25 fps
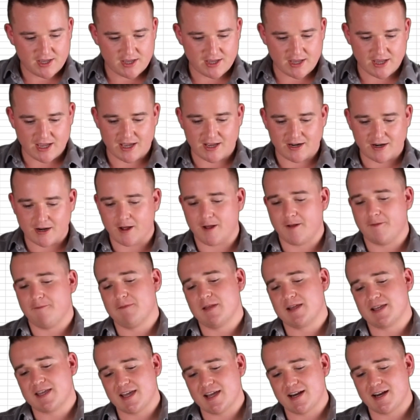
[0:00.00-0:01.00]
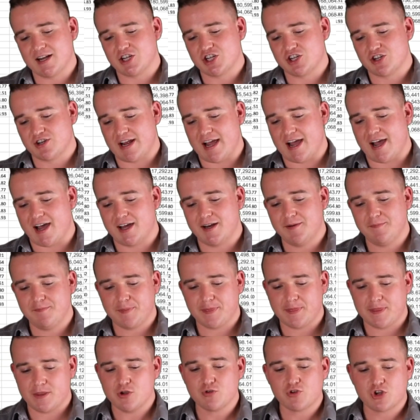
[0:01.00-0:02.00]
And again, I should
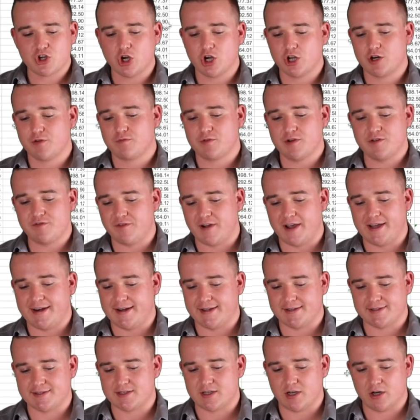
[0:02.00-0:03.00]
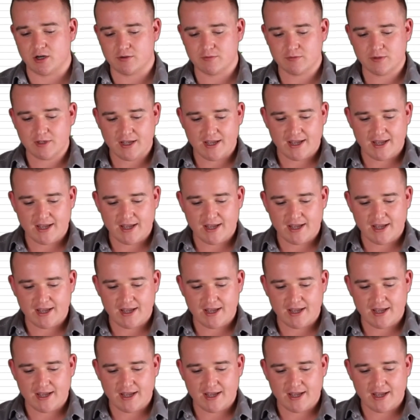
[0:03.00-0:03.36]
add, you could have refinanced here.